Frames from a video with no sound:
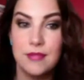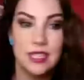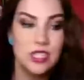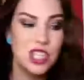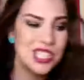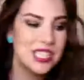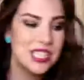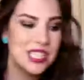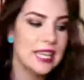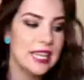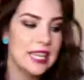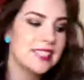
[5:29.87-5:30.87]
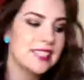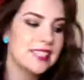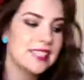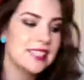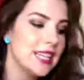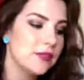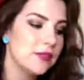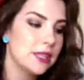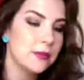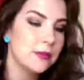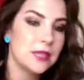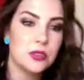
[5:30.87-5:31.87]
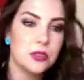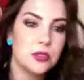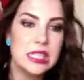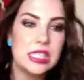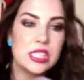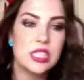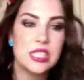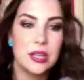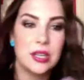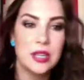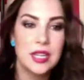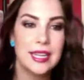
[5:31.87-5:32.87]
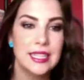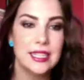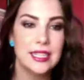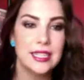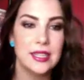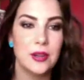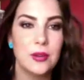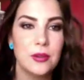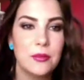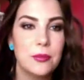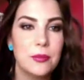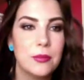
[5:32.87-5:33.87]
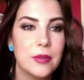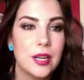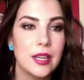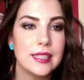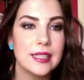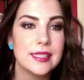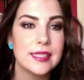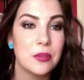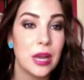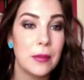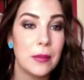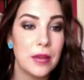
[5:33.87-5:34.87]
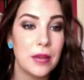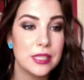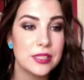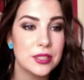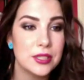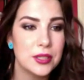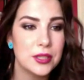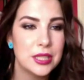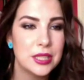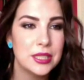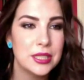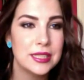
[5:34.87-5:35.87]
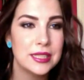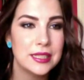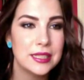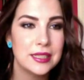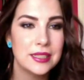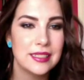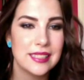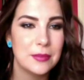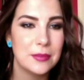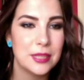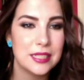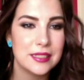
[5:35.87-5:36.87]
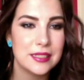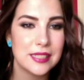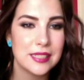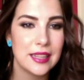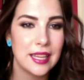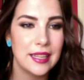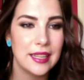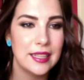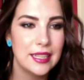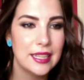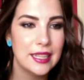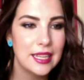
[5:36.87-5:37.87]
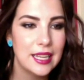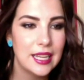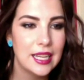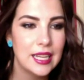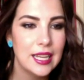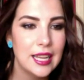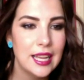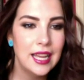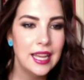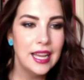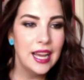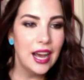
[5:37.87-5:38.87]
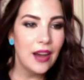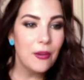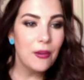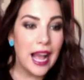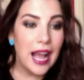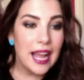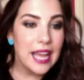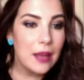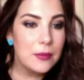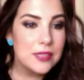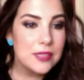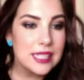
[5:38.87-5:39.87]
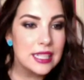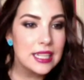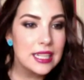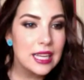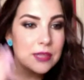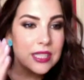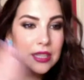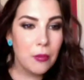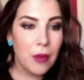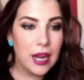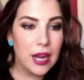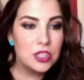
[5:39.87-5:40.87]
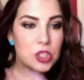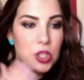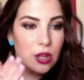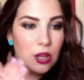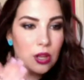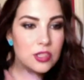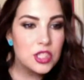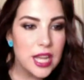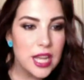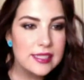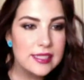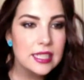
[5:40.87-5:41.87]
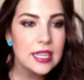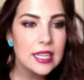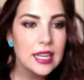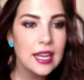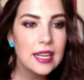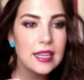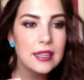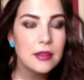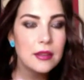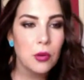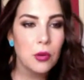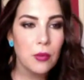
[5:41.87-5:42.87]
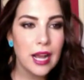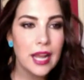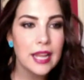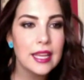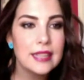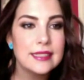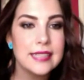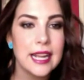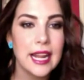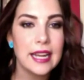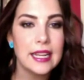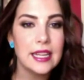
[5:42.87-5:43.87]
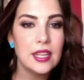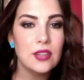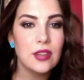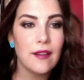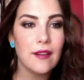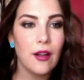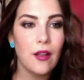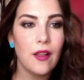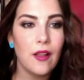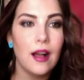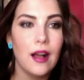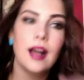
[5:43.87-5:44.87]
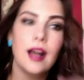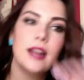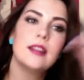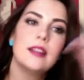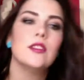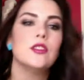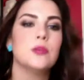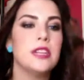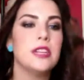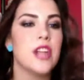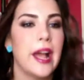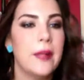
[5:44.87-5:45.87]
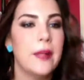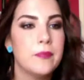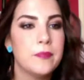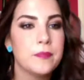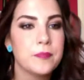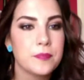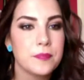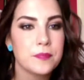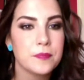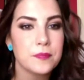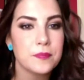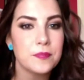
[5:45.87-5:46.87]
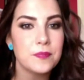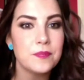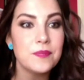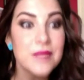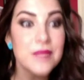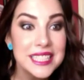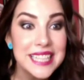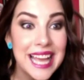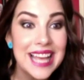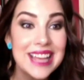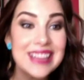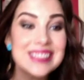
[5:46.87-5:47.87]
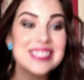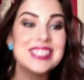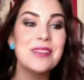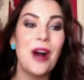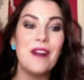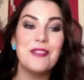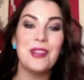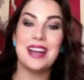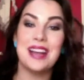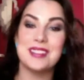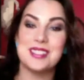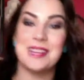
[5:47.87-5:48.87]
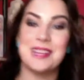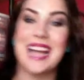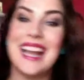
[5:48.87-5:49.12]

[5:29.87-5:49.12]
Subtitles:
Just in case, because I like to have something to drink just to, you know, what do they say, wet my whistle? Does anybody still say that? All right, yeah, I'm seeing it. I'm seeing Rachel, Jessica, Mariah, Danny. They're all on the tweet chat. Yes, the Waffle House mug.